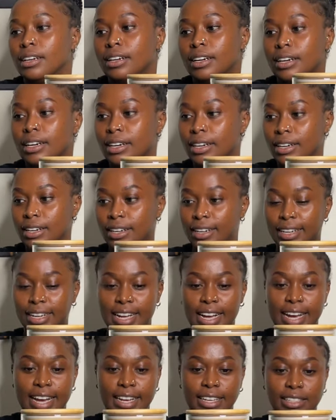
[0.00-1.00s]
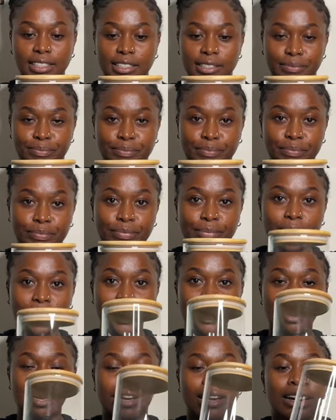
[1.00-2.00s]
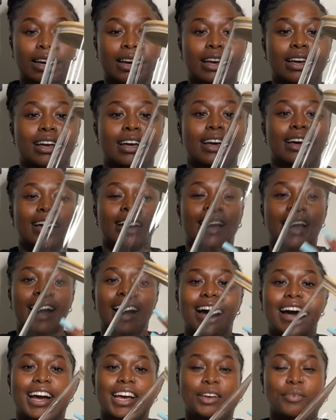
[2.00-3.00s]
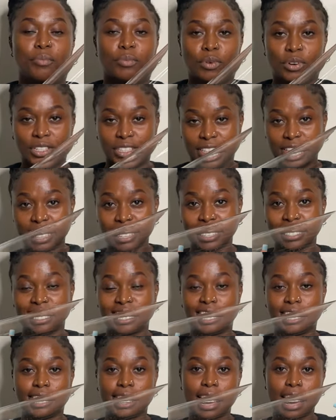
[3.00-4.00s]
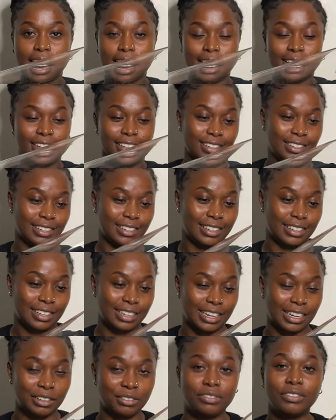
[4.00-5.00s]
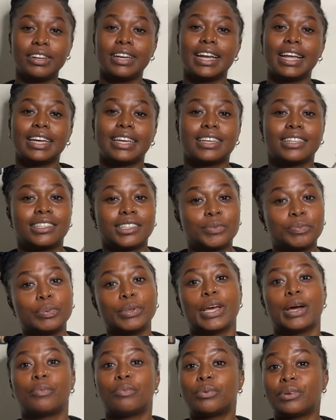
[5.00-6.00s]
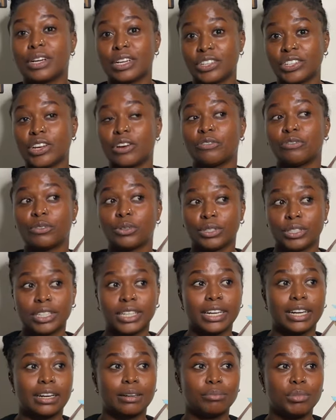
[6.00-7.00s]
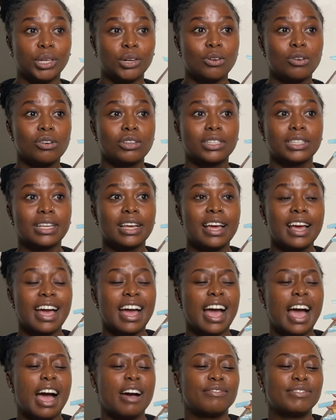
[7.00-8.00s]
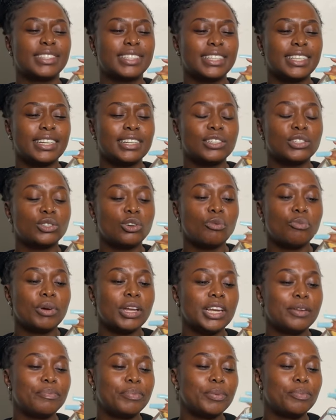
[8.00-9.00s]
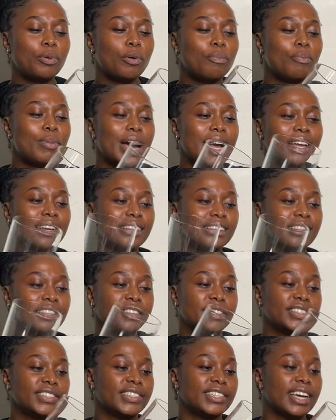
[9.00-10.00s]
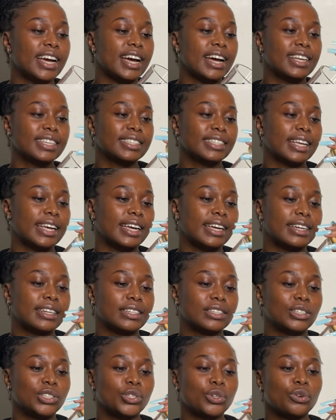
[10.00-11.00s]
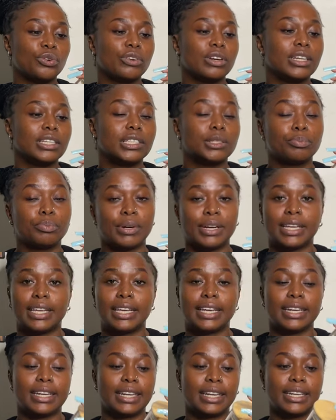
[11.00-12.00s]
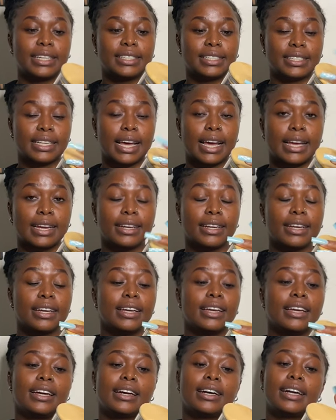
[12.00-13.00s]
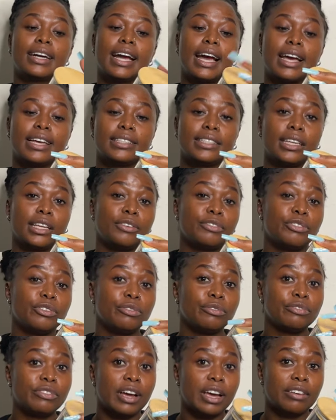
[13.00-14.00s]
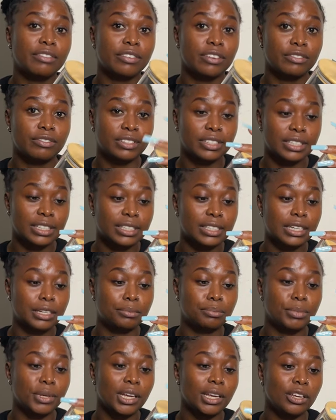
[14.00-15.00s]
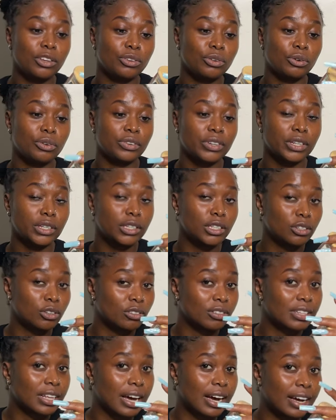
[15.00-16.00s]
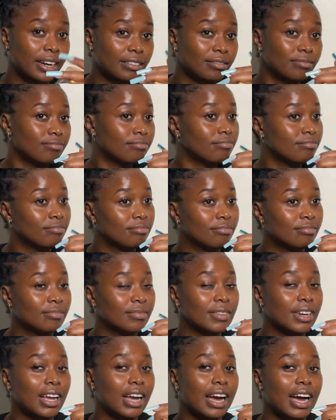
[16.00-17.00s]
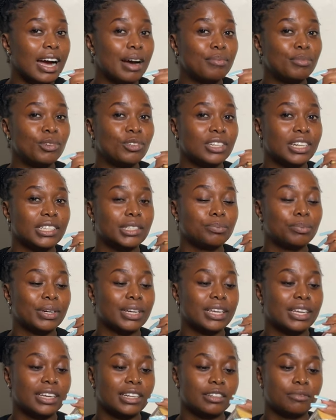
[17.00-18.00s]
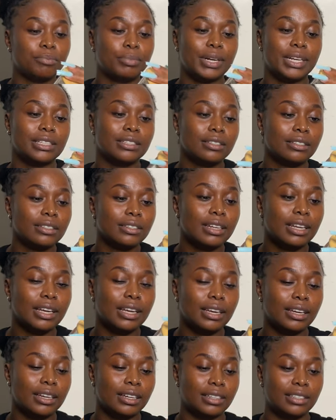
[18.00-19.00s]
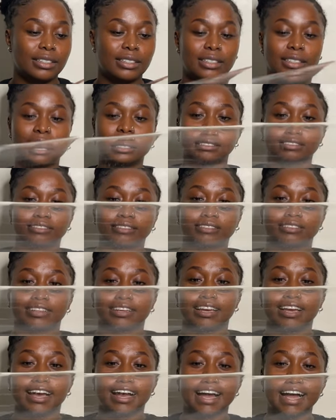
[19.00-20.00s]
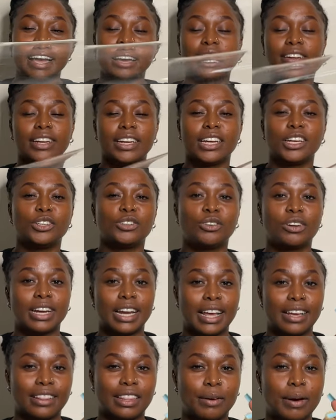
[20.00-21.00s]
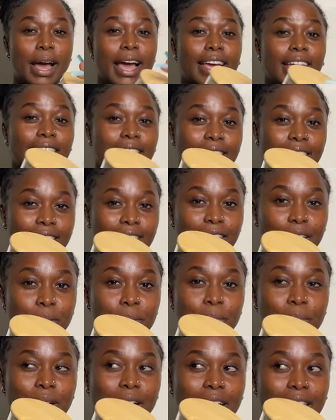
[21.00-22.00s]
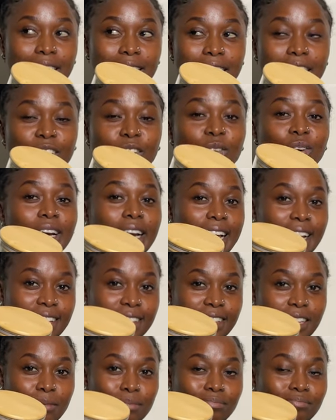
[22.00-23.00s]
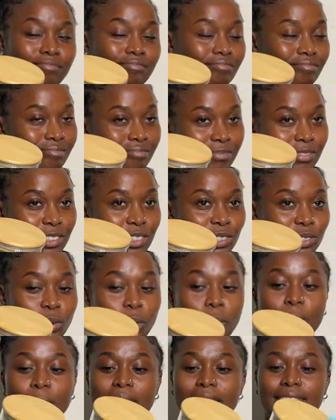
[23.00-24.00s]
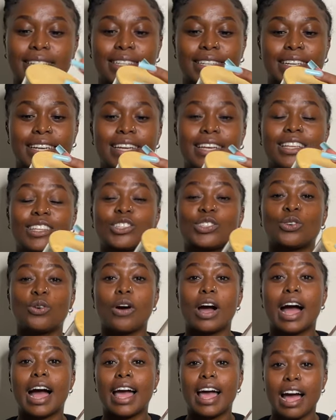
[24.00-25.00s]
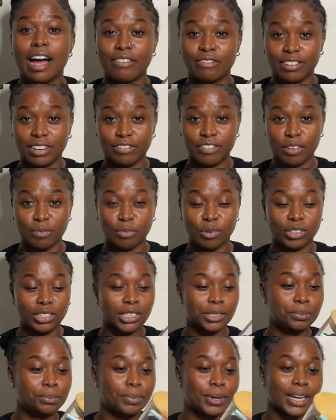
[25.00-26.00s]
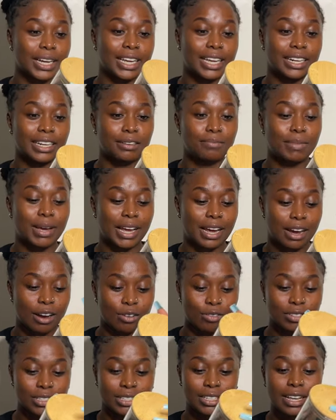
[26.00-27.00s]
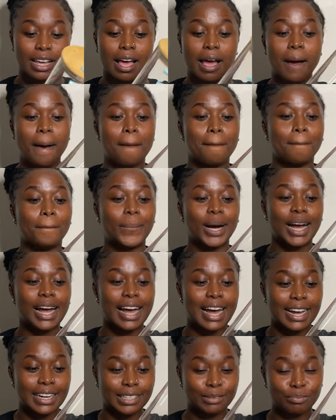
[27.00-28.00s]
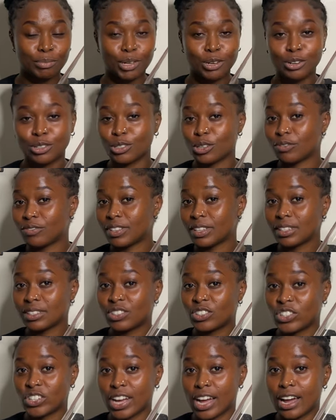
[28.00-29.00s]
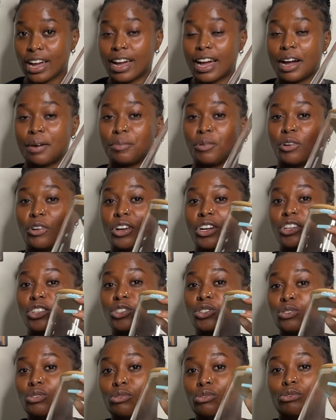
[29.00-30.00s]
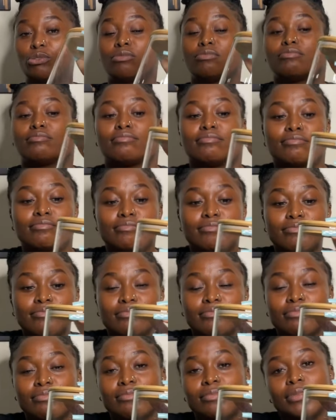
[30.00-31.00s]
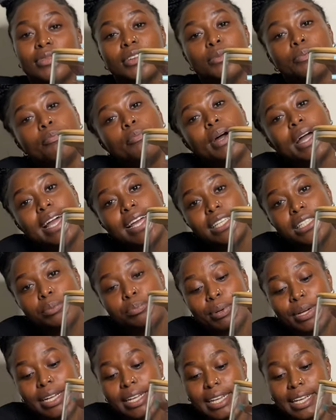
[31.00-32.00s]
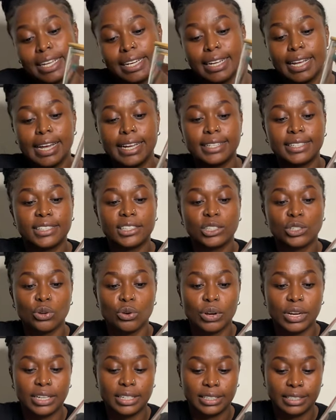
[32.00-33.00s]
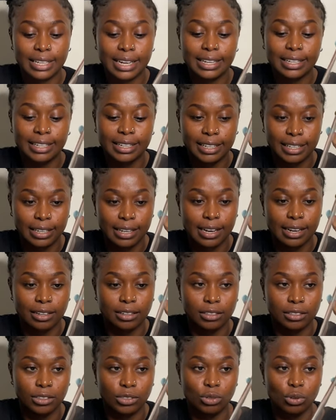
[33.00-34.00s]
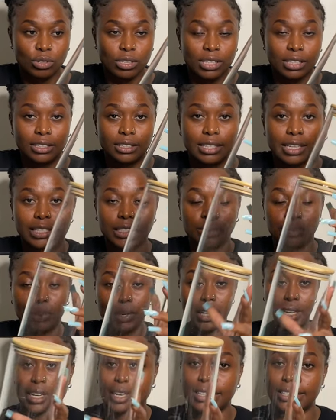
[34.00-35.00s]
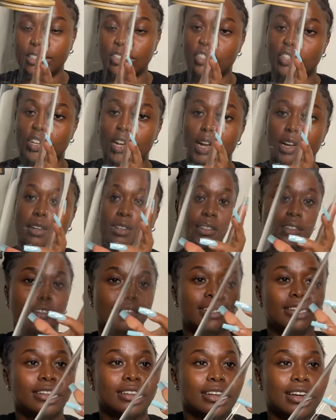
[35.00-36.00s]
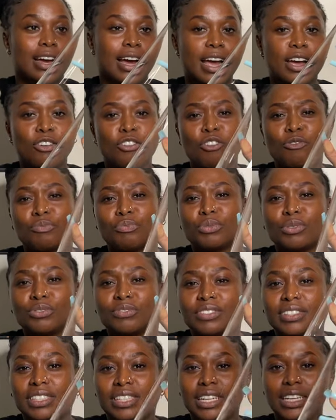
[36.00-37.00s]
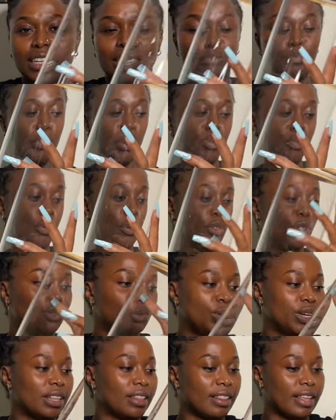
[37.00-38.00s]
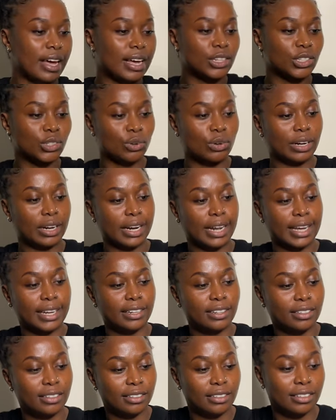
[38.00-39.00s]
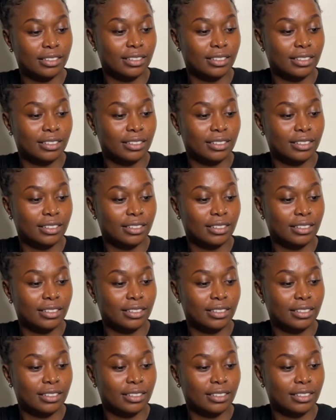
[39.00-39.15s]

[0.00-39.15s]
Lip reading: guys, I bought this jar. I feel like it's peer pressure for real, because I've seen so many people buying these jars and storing spaghetti inside. Guys, if you've ever visited me, you already know that I'm not a spaghetti person, and I really don't like them. I eat them, but I don't like them so much. So I have never bought spaghetti in my house. But because of this jar, I'm going to buy spaghetti and store inside here. So this is a spaghetti jar. I hope you've seen people doing that online.